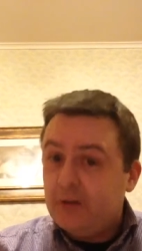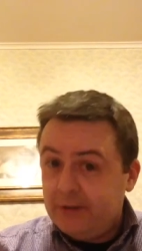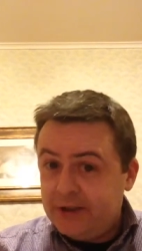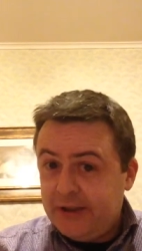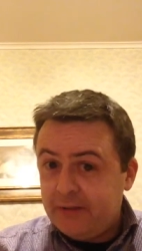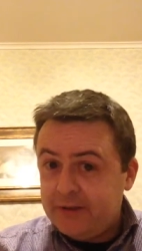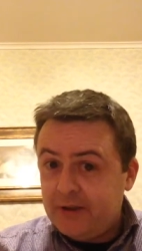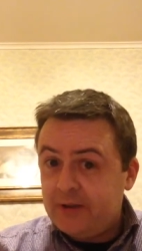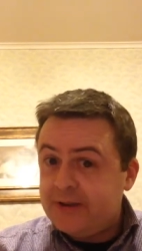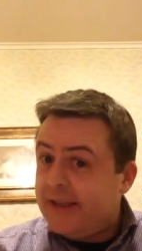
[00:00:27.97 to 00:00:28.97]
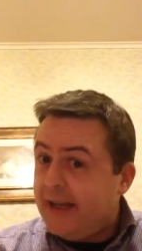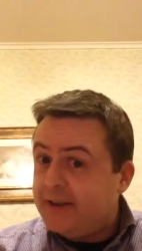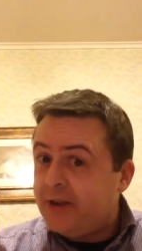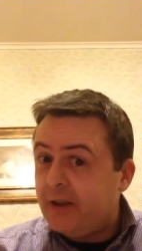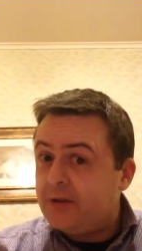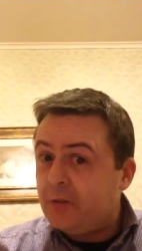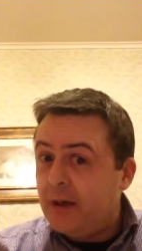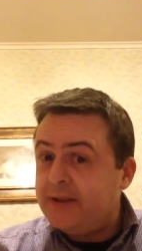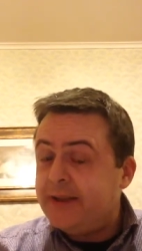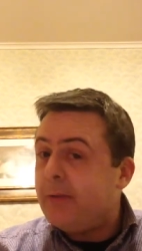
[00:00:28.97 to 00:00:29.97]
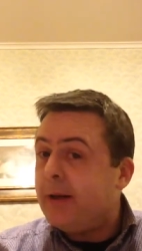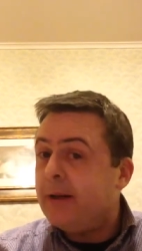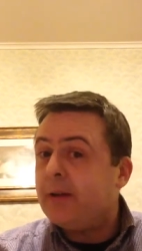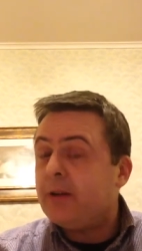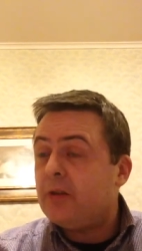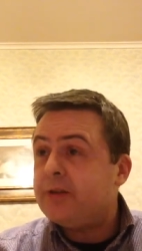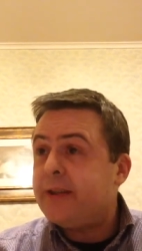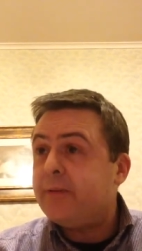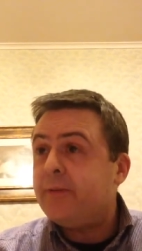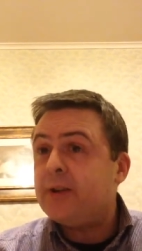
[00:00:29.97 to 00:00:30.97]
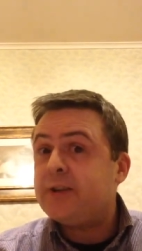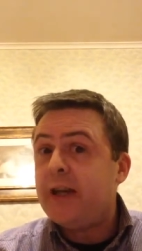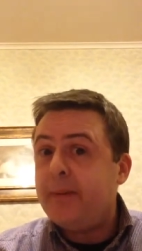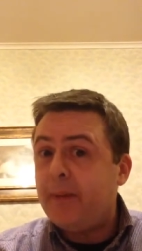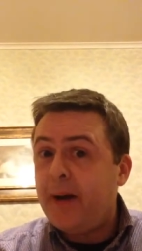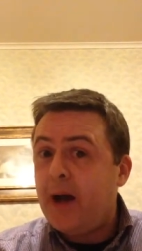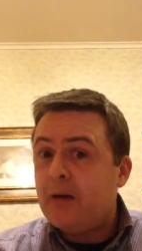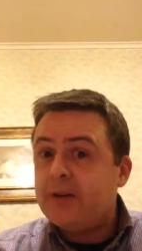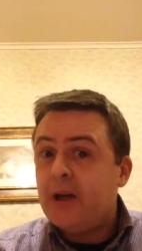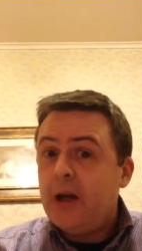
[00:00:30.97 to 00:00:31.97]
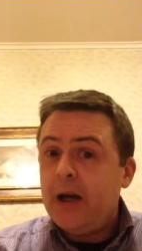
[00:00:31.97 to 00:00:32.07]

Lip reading: Originally, it was known as the HL-20 when the concept first came about,